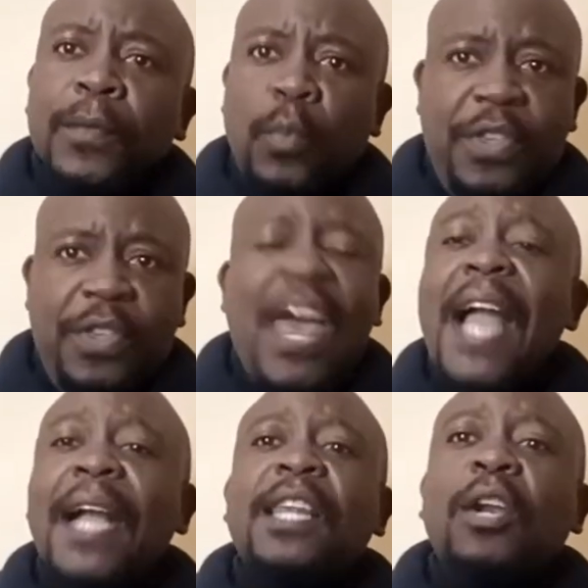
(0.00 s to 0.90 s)
We
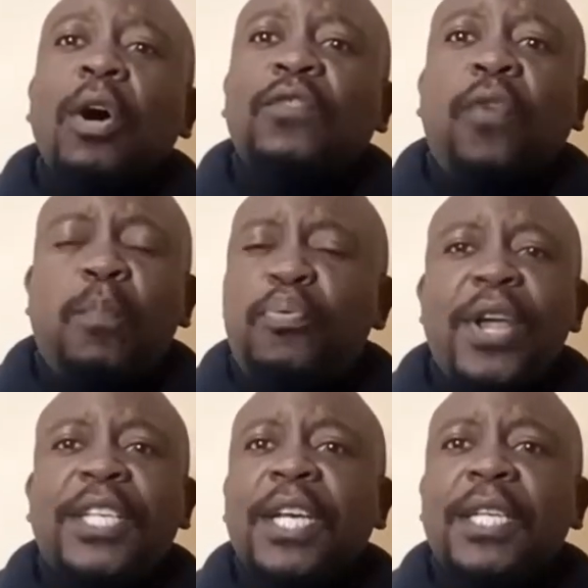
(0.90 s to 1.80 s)
thank the Lord for
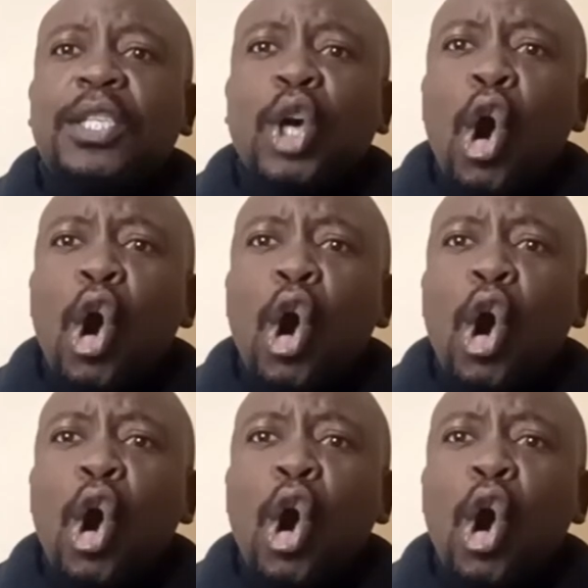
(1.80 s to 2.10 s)
preachers